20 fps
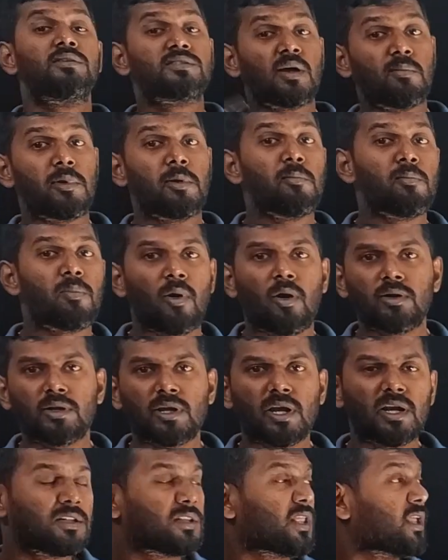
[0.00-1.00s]
Some
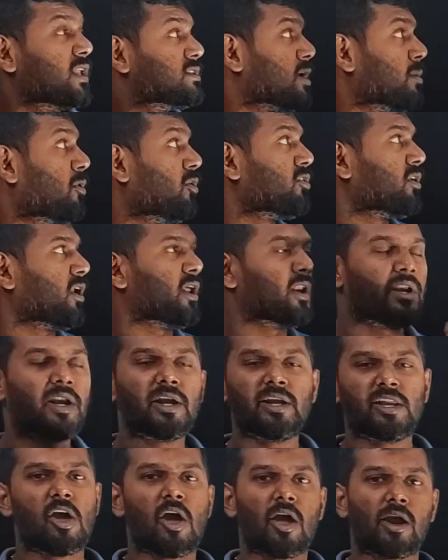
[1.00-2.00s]
important things about
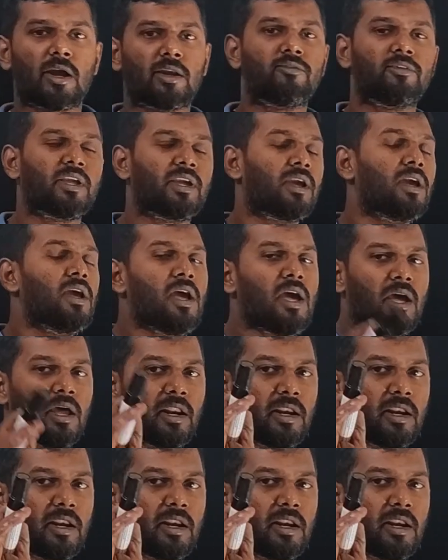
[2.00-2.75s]
radioactivity.